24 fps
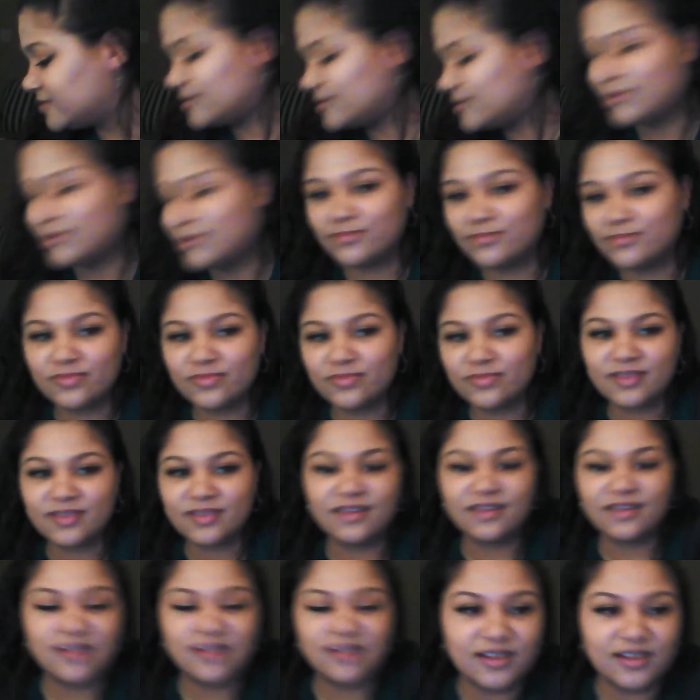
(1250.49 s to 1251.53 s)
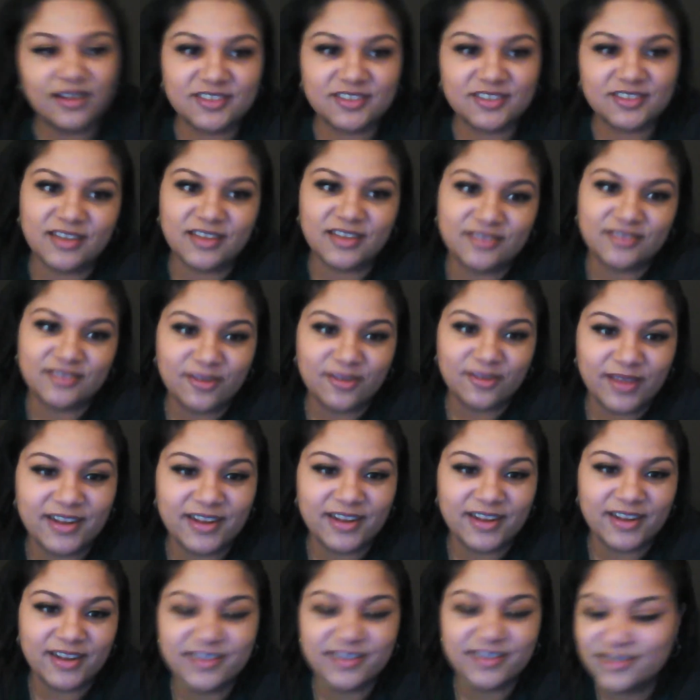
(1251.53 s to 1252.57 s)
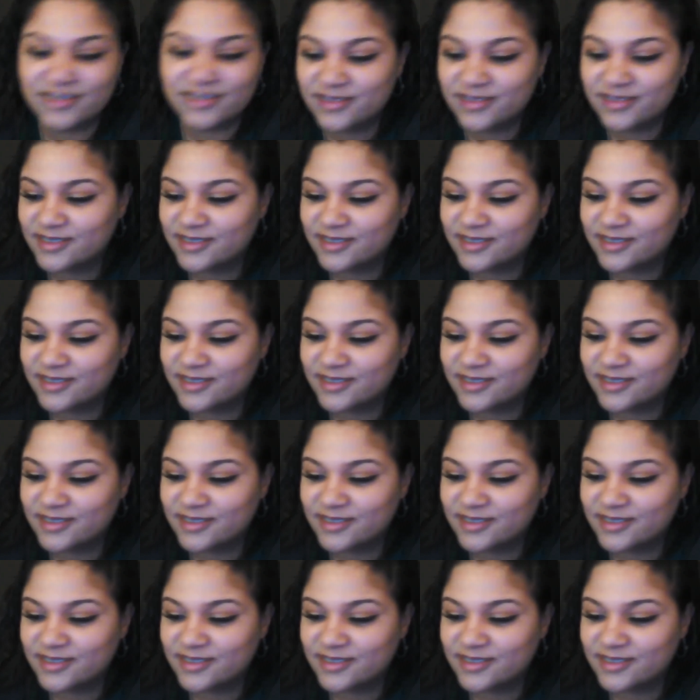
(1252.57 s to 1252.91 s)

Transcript: So I just have to go get it.